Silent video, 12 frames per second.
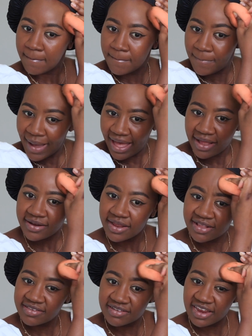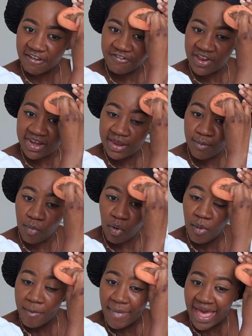but it's definitely
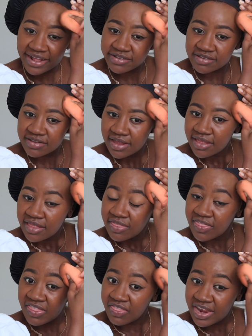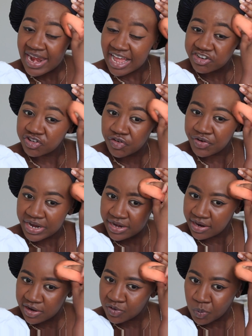more matte than the Natural
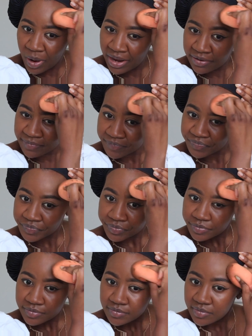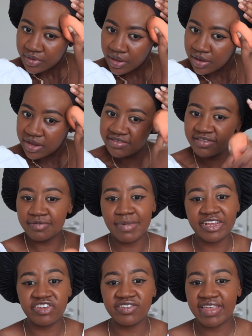Radiant one. Because as
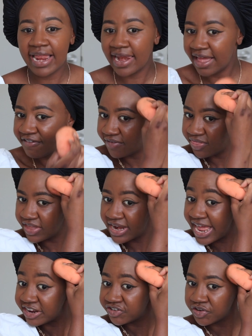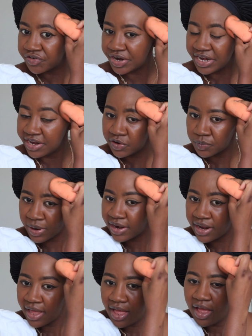much as I love the Natural Radiant
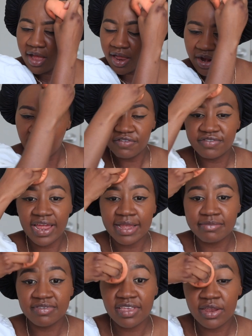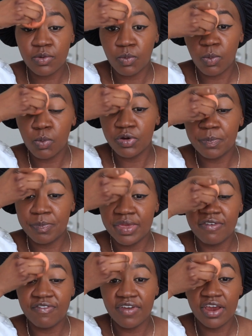one, a lot of times it would
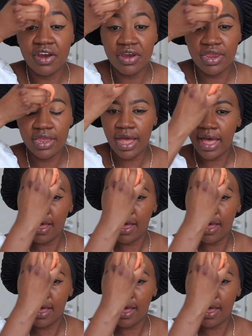be very